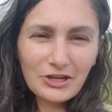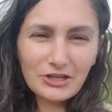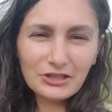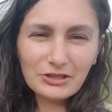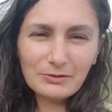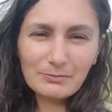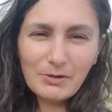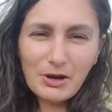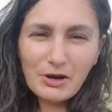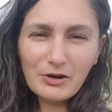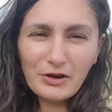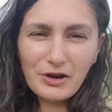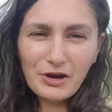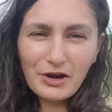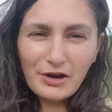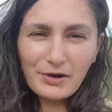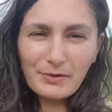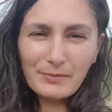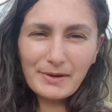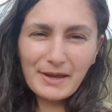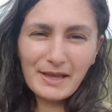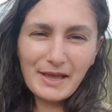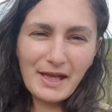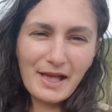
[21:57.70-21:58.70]
Tomorrow
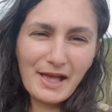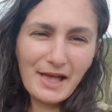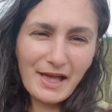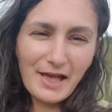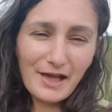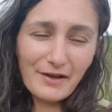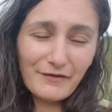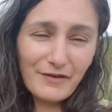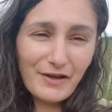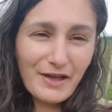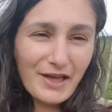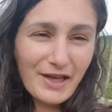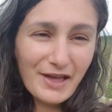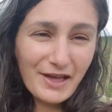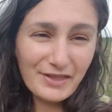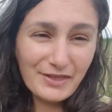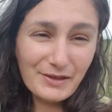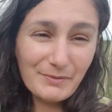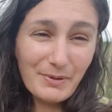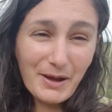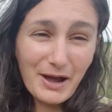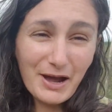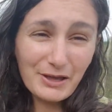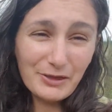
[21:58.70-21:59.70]
we have
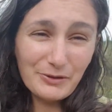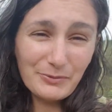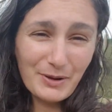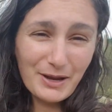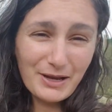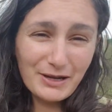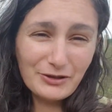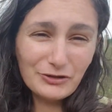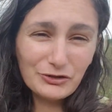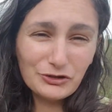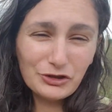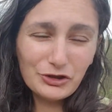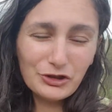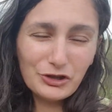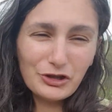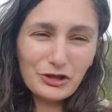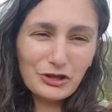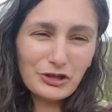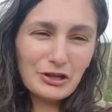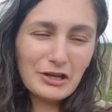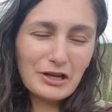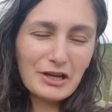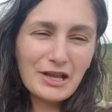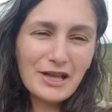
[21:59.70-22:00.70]
the pathway to
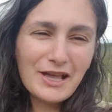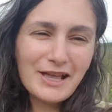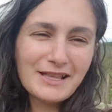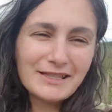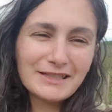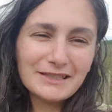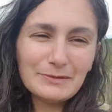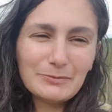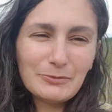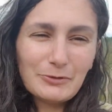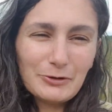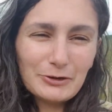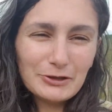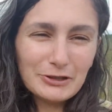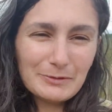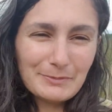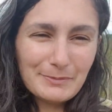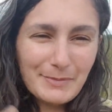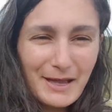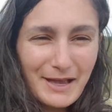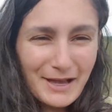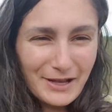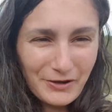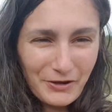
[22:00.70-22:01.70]
do, some more
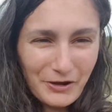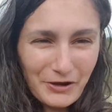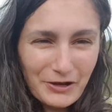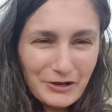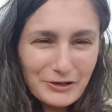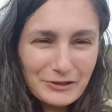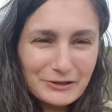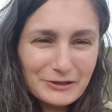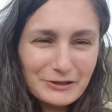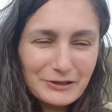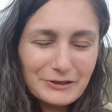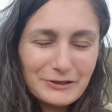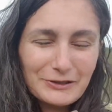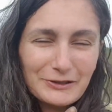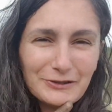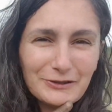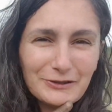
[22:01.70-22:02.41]
tomatoes to